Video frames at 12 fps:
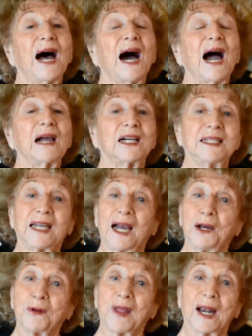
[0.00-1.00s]
I can
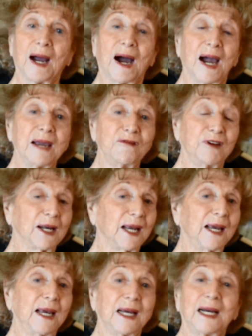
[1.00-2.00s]
tell you that I
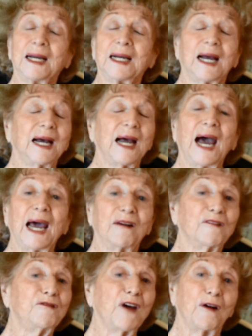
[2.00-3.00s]
really had
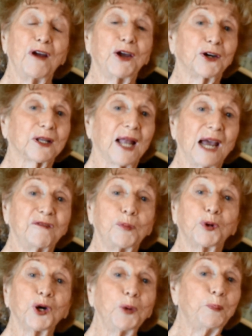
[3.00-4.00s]
a very good life,
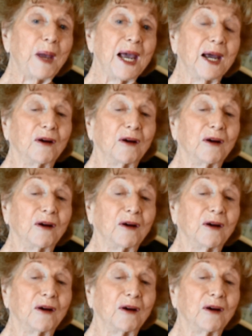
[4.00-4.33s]
good, bad,